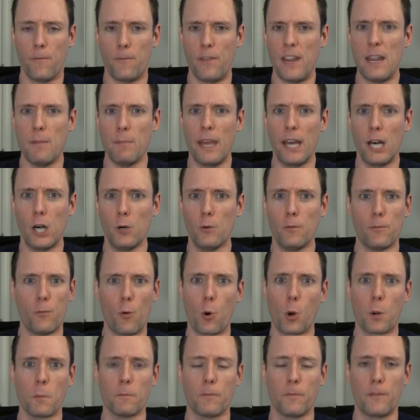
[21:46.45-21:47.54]
female
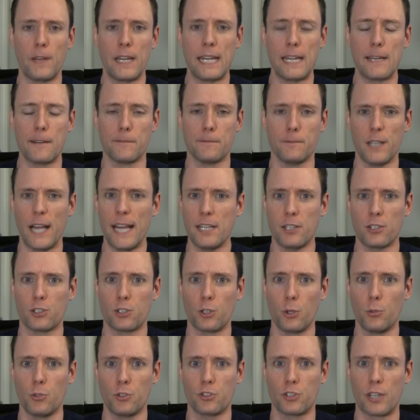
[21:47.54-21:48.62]
form-fitting flight
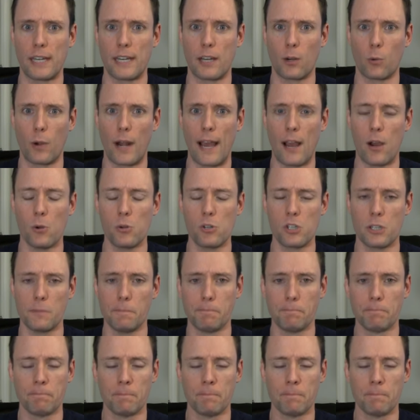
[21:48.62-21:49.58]
suits sitting around.